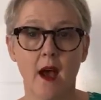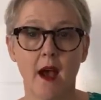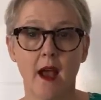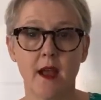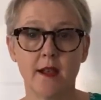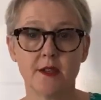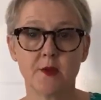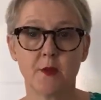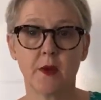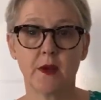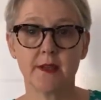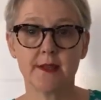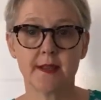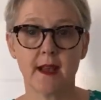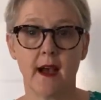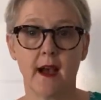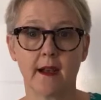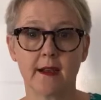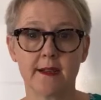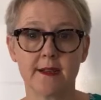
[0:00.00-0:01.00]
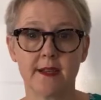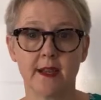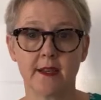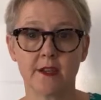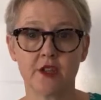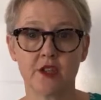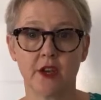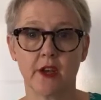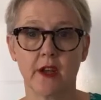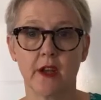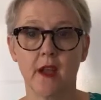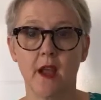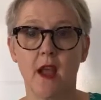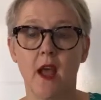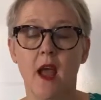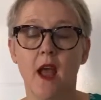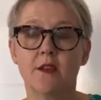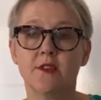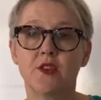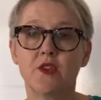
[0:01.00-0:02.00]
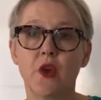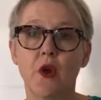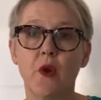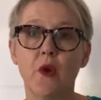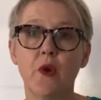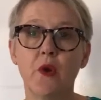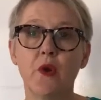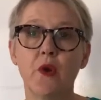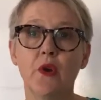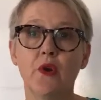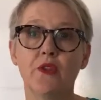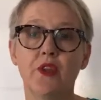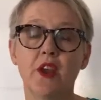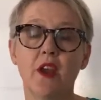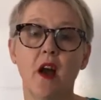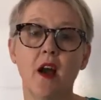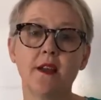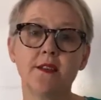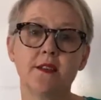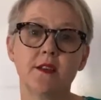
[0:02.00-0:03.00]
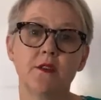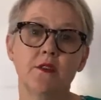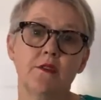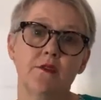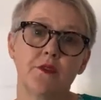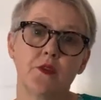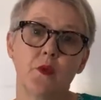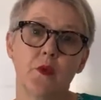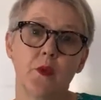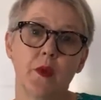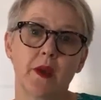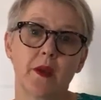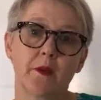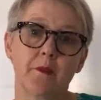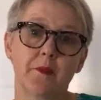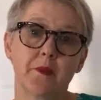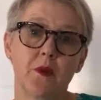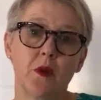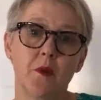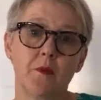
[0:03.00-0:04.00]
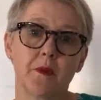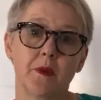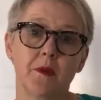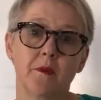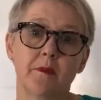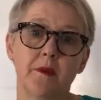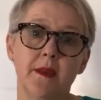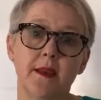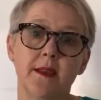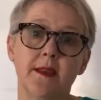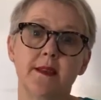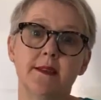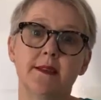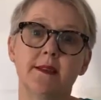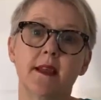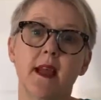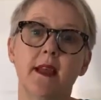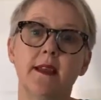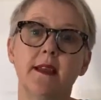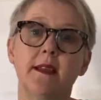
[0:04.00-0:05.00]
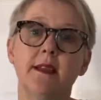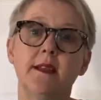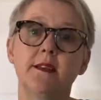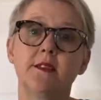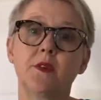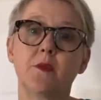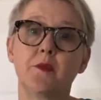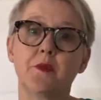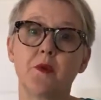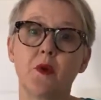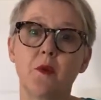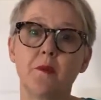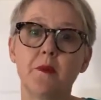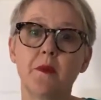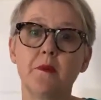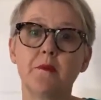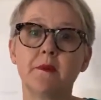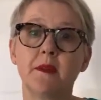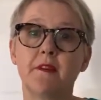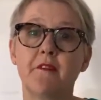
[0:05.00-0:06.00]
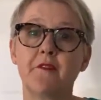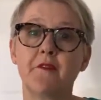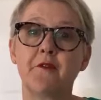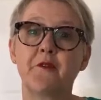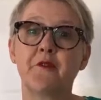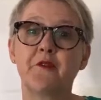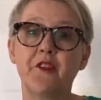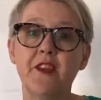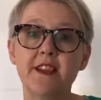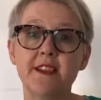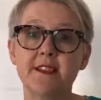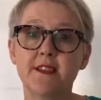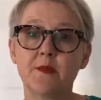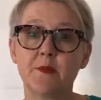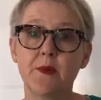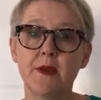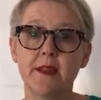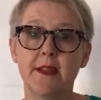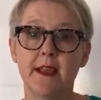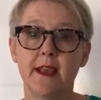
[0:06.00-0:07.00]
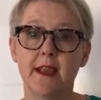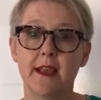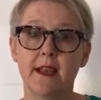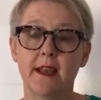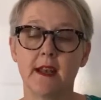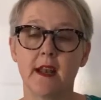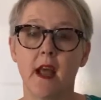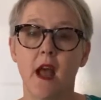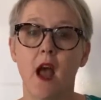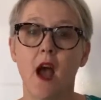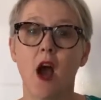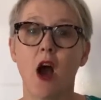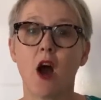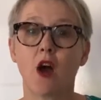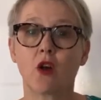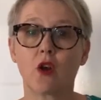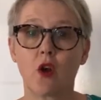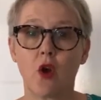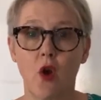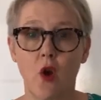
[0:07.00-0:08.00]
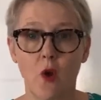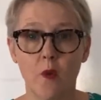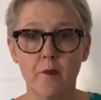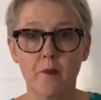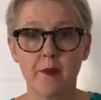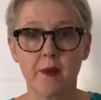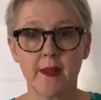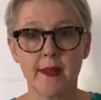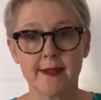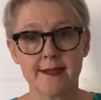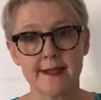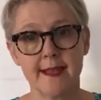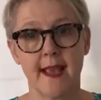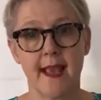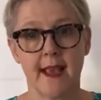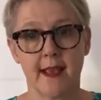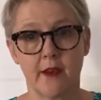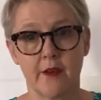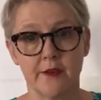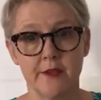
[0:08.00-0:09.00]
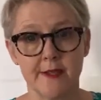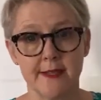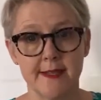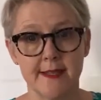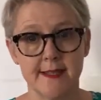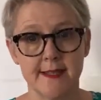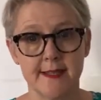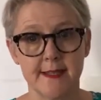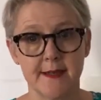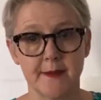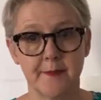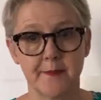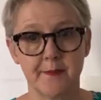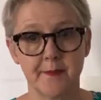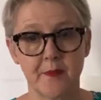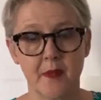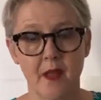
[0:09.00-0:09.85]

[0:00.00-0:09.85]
as well as architecture. So the idea of the wicked problem is that it is a problem that fits within a complex ecosystem.